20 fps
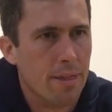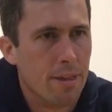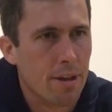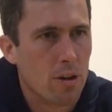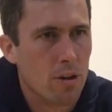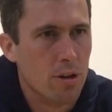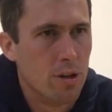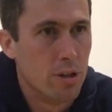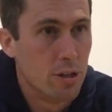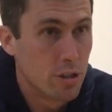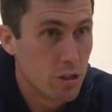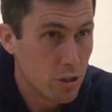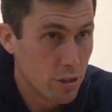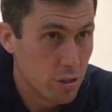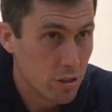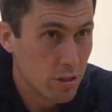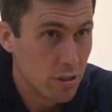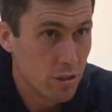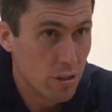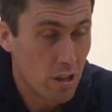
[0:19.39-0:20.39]
the
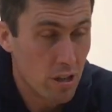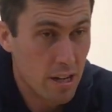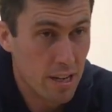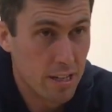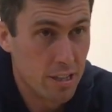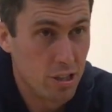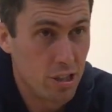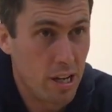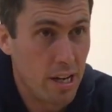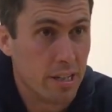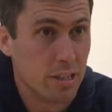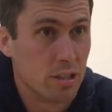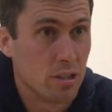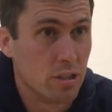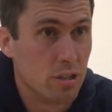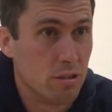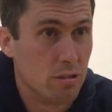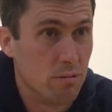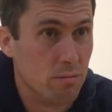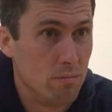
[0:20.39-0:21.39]
conditions are going to change
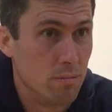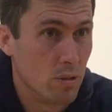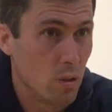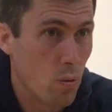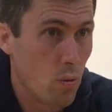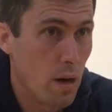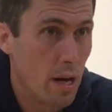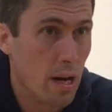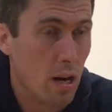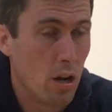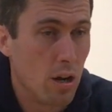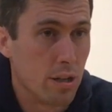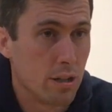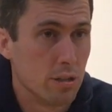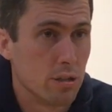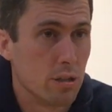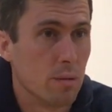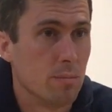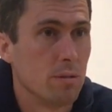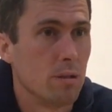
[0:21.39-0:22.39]
quite a lot in
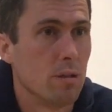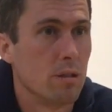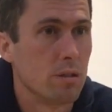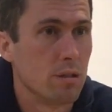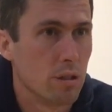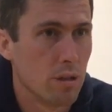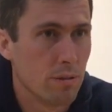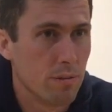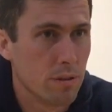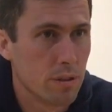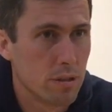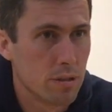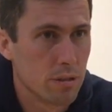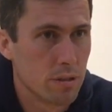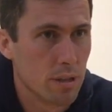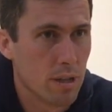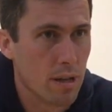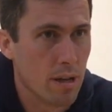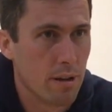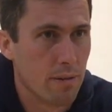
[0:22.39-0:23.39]
terms of the surface
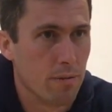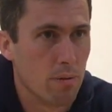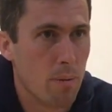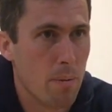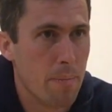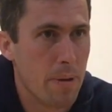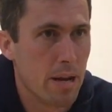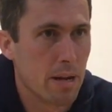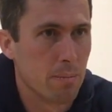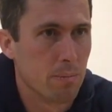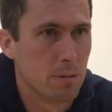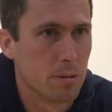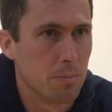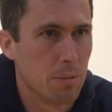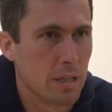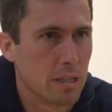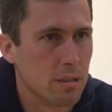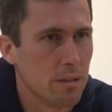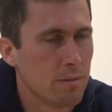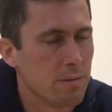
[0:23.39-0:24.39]
from a batting
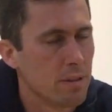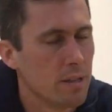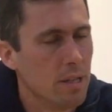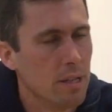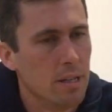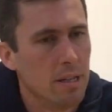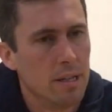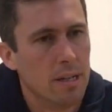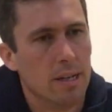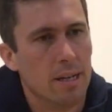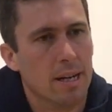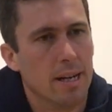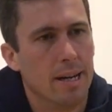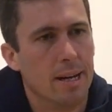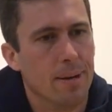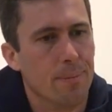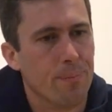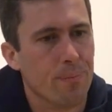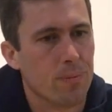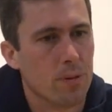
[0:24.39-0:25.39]
perspective.
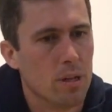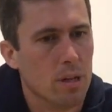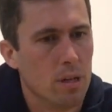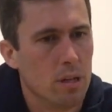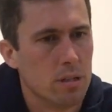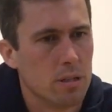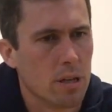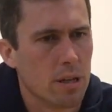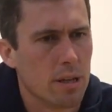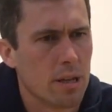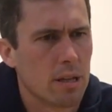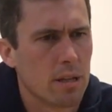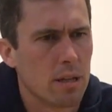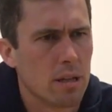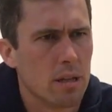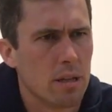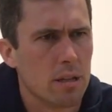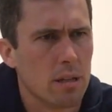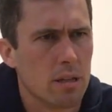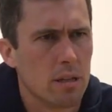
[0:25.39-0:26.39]
So I think
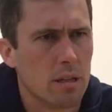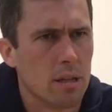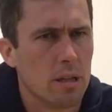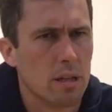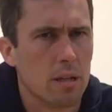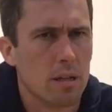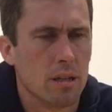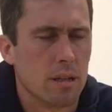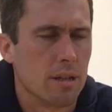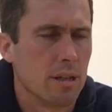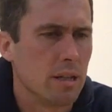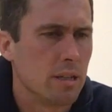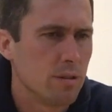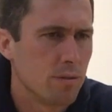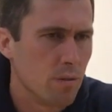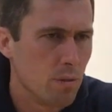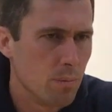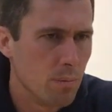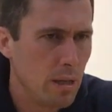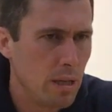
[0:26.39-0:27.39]
the things
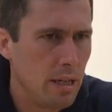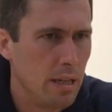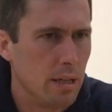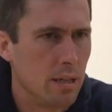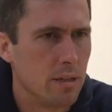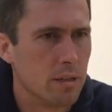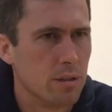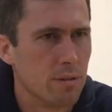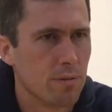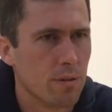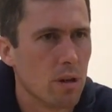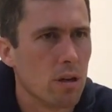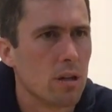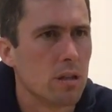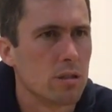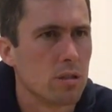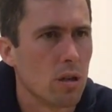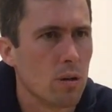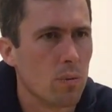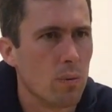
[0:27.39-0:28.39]
for me to
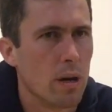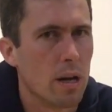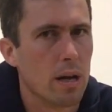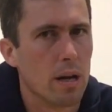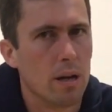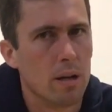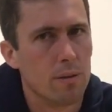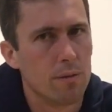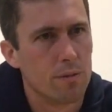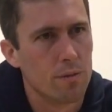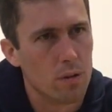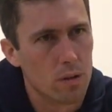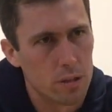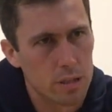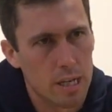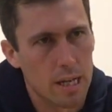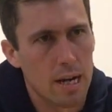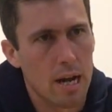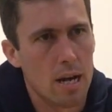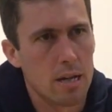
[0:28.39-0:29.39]
focus on when I
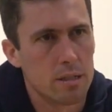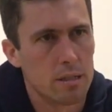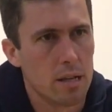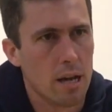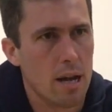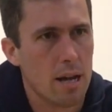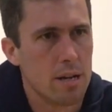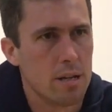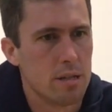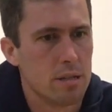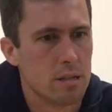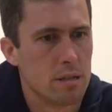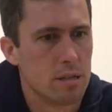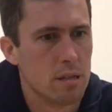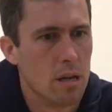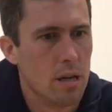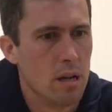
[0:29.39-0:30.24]
first get outside